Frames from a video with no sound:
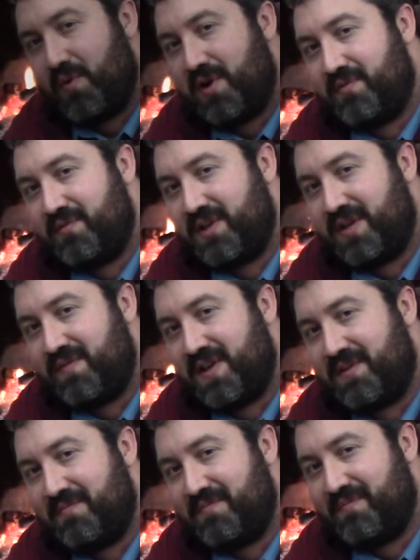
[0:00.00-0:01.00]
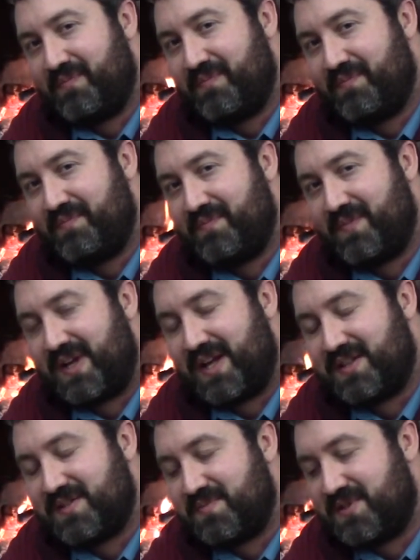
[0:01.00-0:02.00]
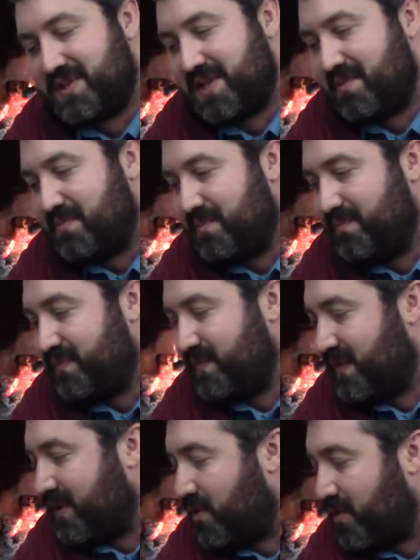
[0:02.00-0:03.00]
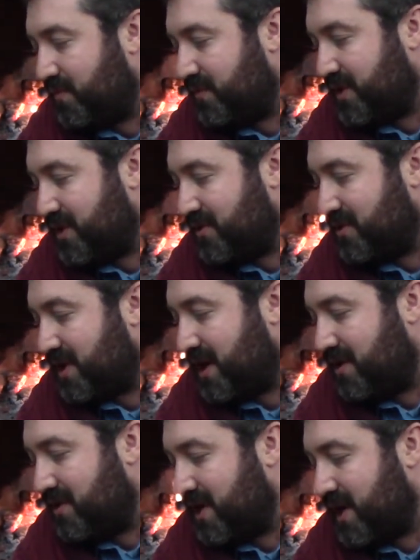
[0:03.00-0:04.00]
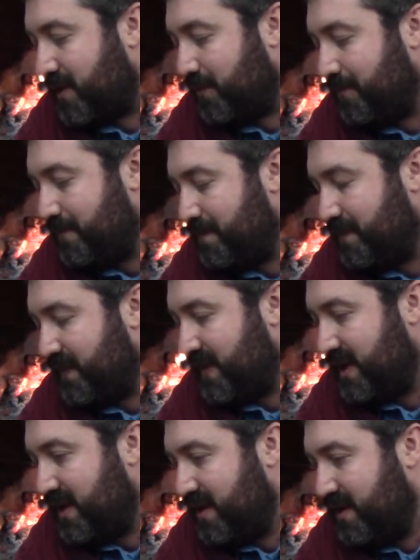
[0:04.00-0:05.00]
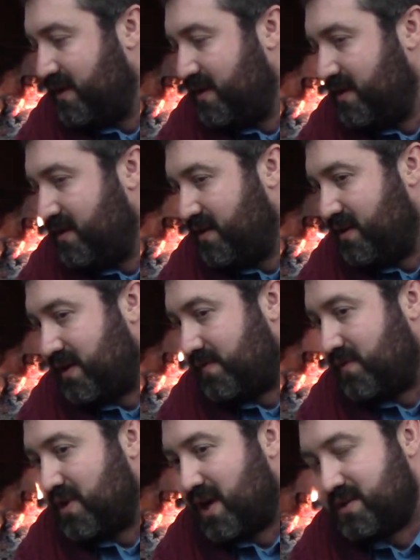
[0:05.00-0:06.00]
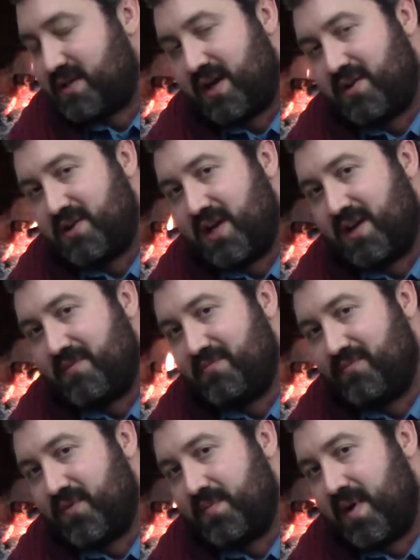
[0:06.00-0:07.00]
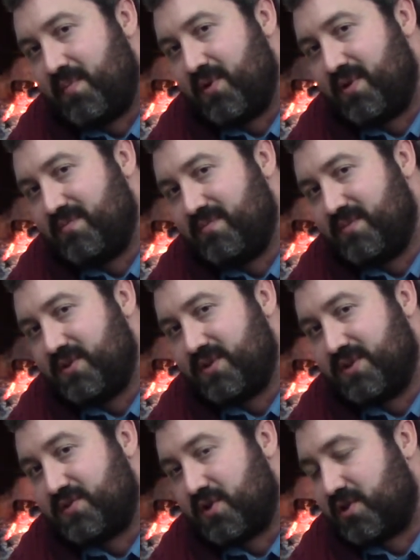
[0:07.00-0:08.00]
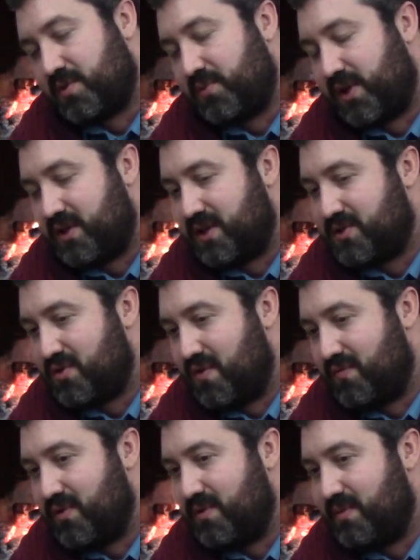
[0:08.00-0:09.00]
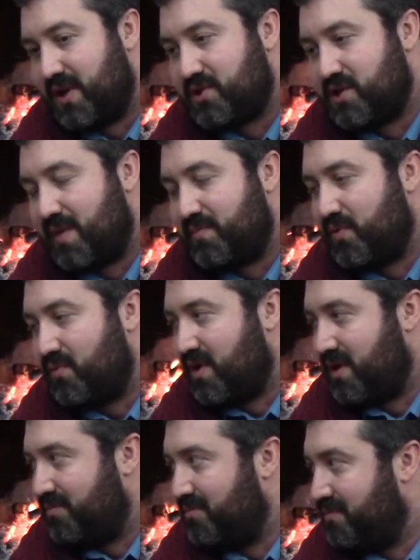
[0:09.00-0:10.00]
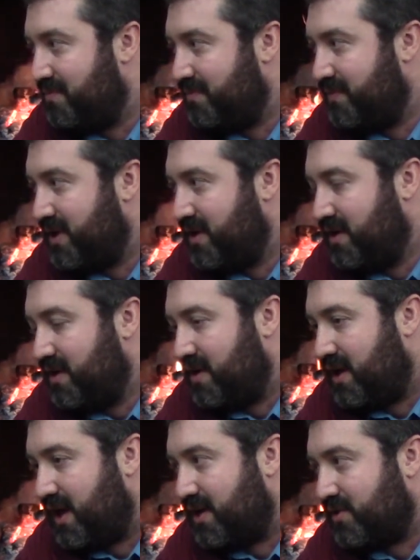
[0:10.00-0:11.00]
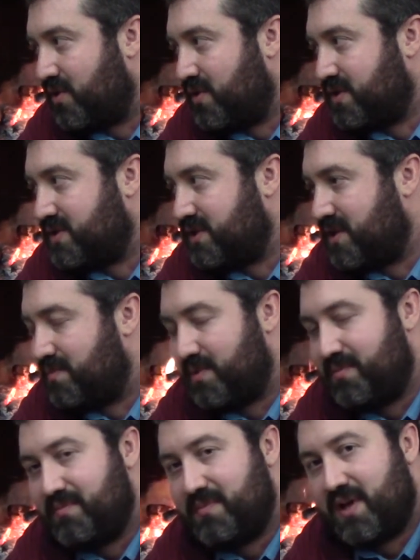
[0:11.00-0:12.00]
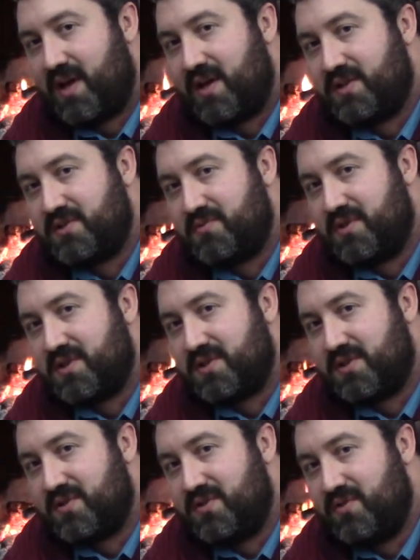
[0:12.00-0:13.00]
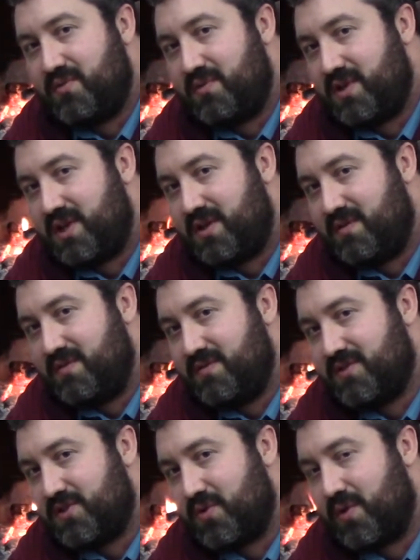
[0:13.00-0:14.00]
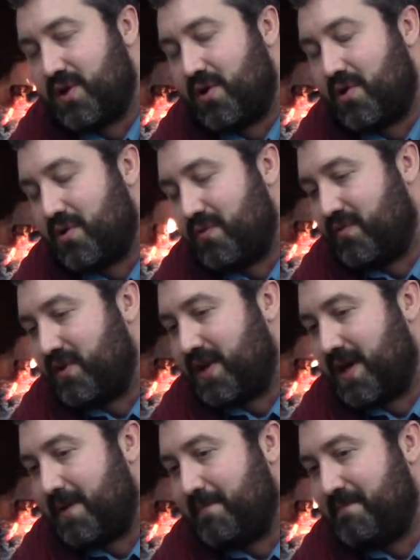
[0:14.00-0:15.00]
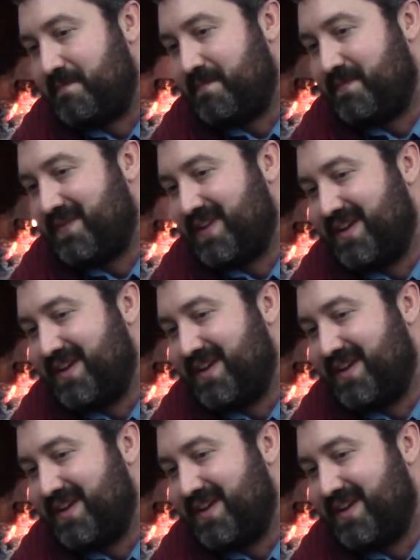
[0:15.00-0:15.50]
Have a wonderful evening. Get some sleep, and hopefully you're tired now. If you're not tired yet, remember to start the playlist over at chapter 1 and go to sleep as you listen to the story all over again.